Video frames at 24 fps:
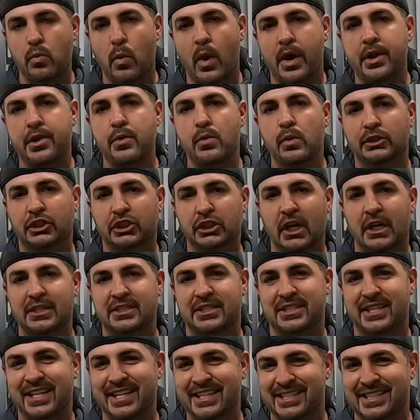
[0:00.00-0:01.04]
when you
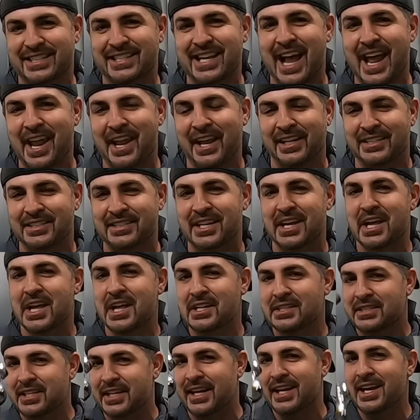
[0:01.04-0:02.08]
adjust these settings.
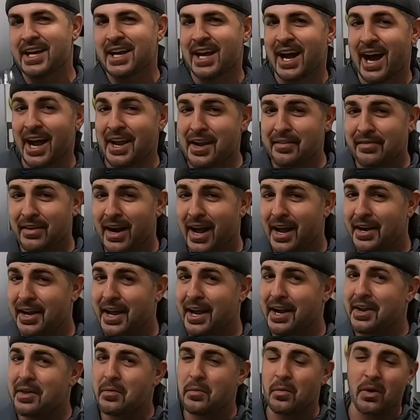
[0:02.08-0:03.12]
See, I never had
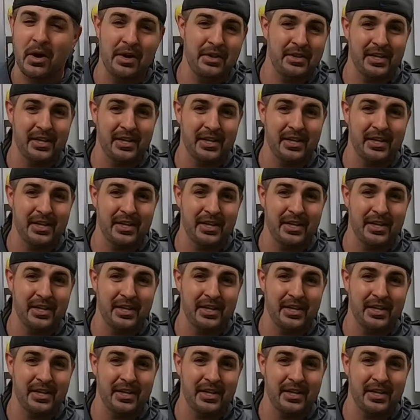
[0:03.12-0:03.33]
anyone